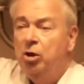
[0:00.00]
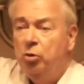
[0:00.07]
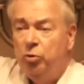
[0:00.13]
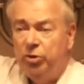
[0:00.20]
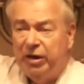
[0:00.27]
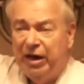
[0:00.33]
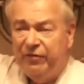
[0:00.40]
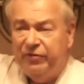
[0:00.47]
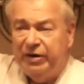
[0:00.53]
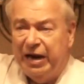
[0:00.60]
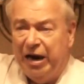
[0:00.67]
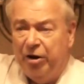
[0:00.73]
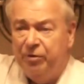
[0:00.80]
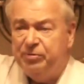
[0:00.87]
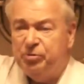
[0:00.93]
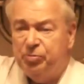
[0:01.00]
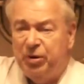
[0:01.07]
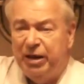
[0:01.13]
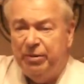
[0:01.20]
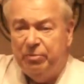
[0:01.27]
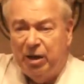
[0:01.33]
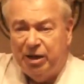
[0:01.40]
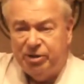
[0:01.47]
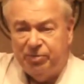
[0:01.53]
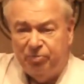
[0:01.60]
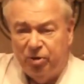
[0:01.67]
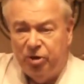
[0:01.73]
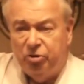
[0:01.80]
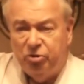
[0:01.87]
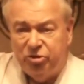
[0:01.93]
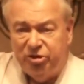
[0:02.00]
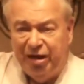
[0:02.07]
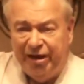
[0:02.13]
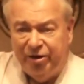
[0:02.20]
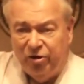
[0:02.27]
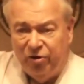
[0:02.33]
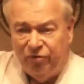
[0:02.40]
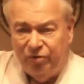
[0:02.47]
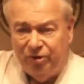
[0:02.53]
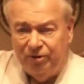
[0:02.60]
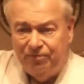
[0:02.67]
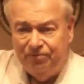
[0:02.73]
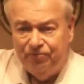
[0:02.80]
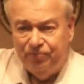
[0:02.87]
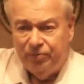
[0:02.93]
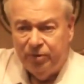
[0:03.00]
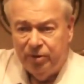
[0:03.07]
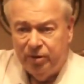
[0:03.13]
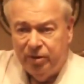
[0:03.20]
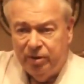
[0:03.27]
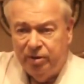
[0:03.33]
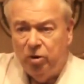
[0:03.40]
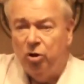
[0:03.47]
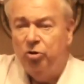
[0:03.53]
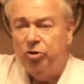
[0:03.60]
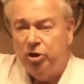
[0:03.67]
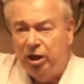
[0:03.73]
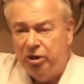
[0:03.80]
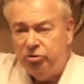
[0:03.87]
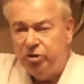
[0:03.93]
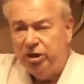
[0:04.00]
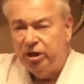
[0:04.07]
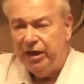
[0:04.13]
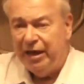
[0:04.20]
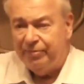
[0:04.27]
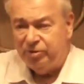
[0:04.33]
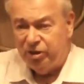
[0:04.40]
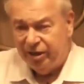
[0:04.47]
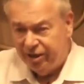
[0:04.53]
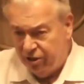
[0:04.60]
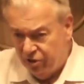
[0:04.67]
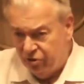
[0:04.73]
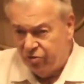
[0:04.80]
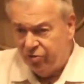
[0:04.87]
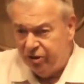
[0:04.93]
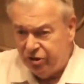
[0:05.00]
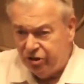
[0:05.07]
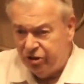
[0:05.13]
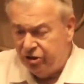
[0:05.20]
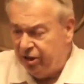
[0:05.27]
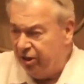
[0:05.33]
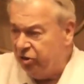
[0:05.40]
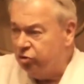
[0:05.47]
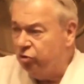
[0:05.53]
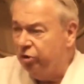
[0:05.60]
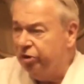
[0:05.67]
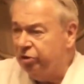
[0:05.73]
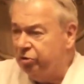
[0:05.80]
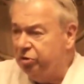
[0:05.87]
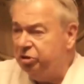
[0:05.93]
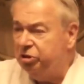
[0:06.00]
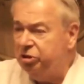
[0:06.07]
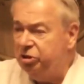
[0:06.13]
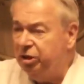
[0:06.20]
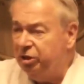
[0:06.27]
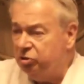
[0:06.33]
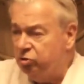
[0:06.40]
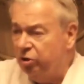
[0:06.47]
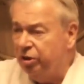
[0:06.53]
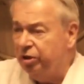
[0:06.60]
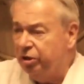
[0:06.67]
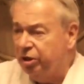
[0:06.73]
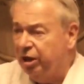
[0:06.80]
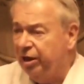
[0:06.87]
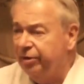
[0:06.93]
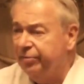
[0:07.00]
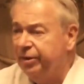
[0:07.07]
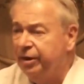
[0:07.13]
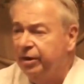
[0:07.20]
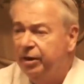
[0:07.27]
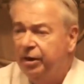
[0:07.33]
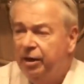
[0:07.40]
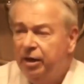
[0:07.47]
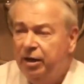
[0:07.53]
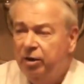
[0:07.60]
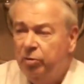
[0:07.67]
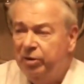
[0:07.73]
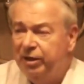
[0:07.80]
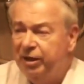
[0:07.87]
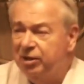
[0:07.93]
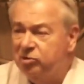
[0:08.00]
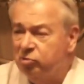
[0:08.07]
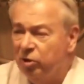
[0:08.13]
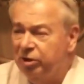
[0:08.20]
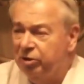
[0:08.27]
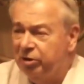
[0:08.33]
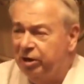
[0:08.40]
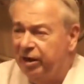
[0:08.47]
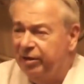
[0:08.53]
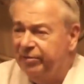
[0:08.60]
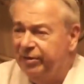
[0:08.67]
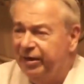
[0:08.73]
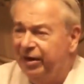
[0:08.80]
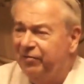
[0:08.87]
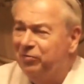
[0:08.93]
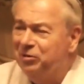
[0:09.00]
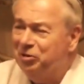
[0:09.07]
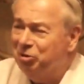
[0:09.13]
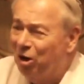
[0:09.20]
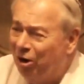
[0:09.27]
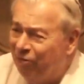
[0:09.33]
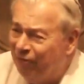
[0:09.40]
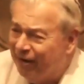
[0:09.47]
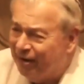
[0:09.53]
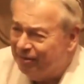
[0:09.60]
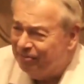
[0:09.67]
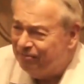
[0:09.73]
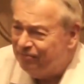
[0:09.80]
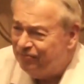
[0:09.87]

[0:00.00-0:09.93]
When you have an Arab Spring Muslim Brotherhood takeover, the whole country collapses. They kill the Christians, they destroy the Christians, they destroy their economy. When they destroy their economy, everyone's starving.